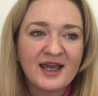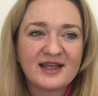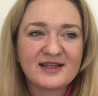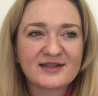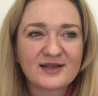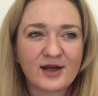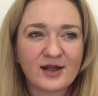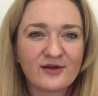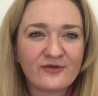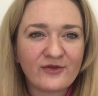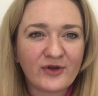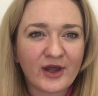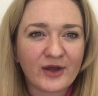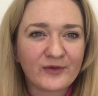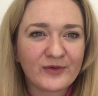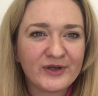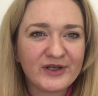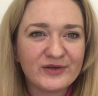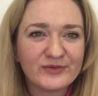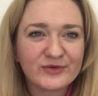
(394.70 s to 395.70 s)
It's kind of
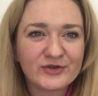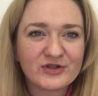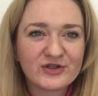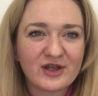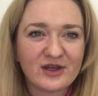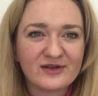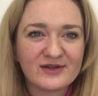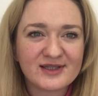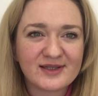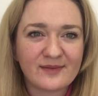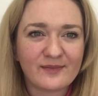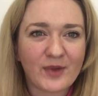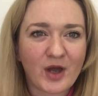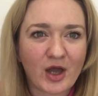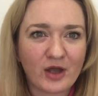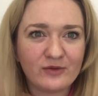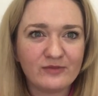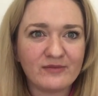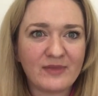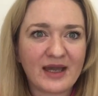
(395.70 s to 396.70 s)
like when you watch those home
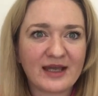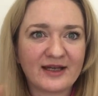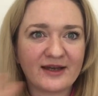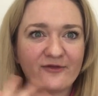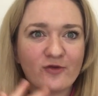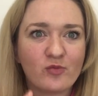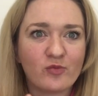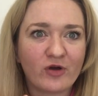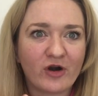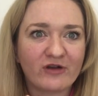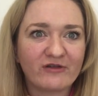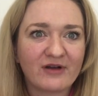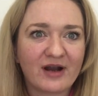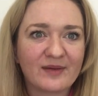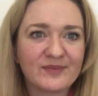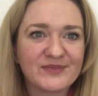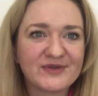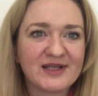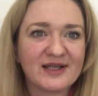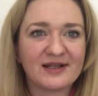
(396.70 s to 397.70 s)
makeover
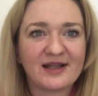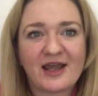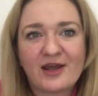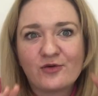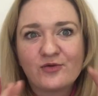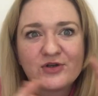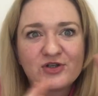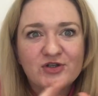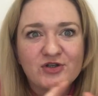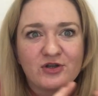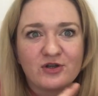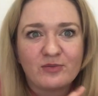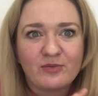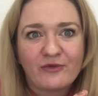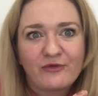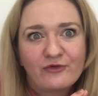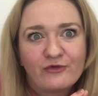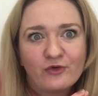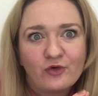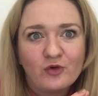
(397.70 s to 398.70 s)
programs and they always show the
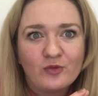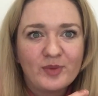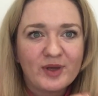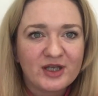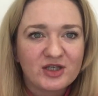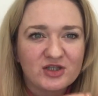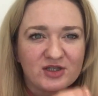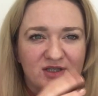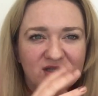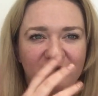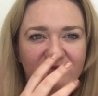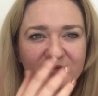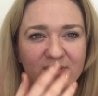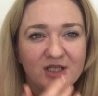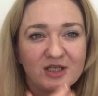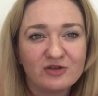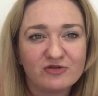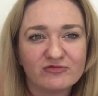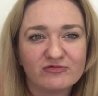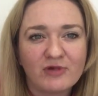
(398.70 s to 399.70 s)
before pictures, they're
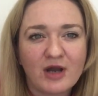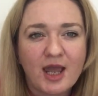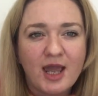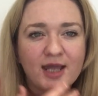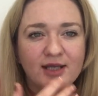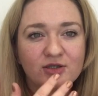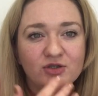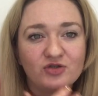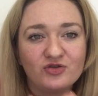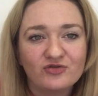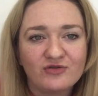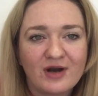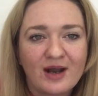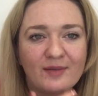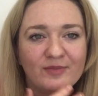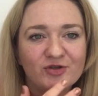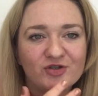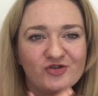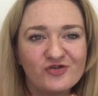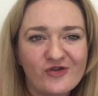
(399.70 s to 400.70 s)
really grey and
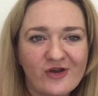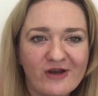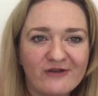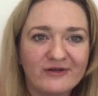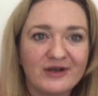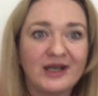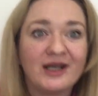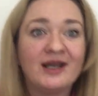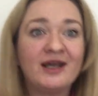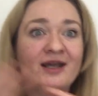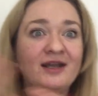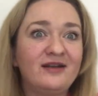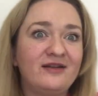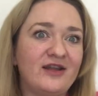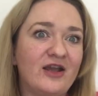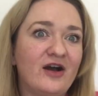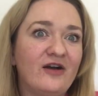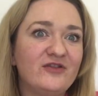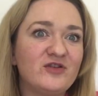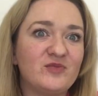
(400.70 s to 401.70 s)
drab and dreary, and
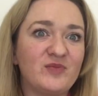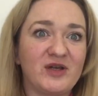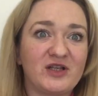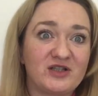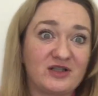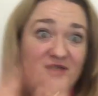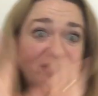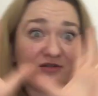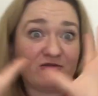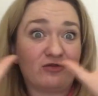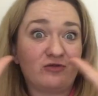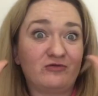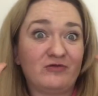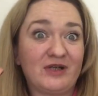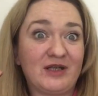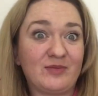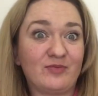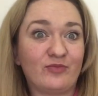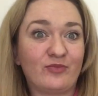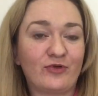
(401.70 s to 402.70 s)
the after pictures are all
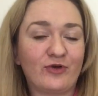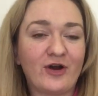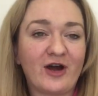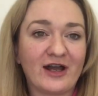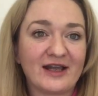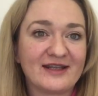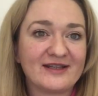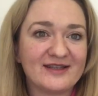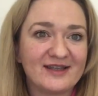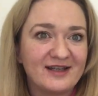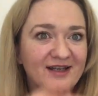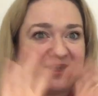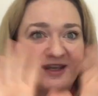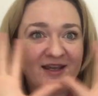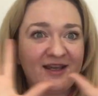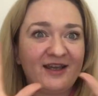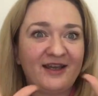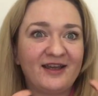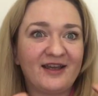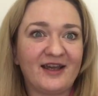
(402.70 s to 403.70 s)
really bright and
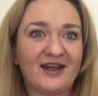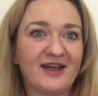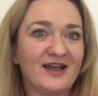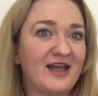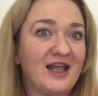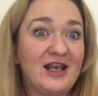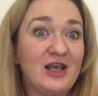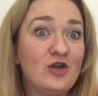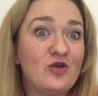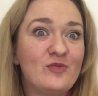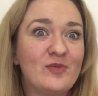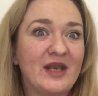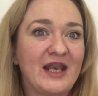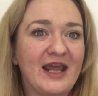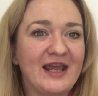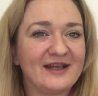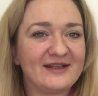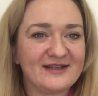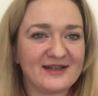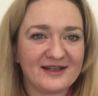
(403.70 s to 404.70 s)

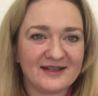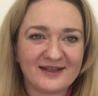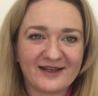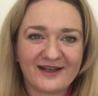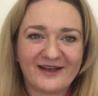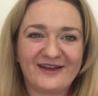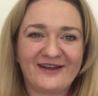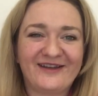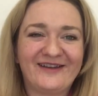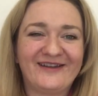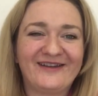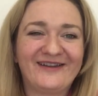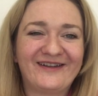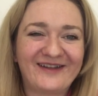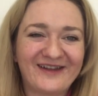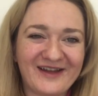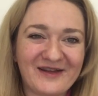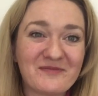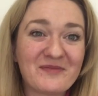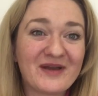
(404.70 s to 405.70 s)
illuminated.
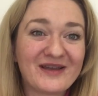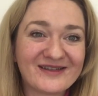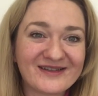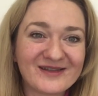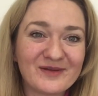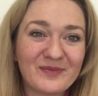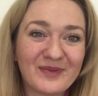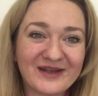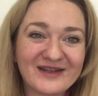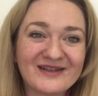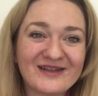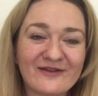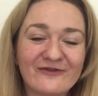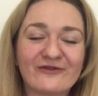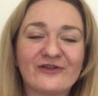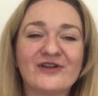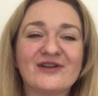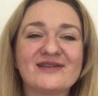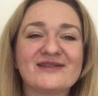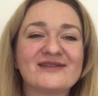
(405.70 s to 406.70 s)
It makes a big
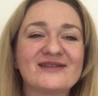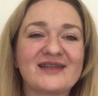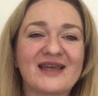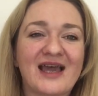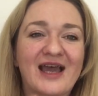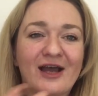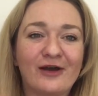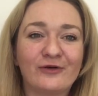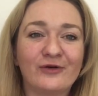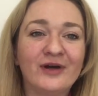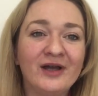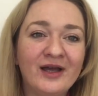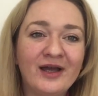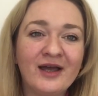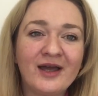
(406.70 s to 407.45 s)
difference to how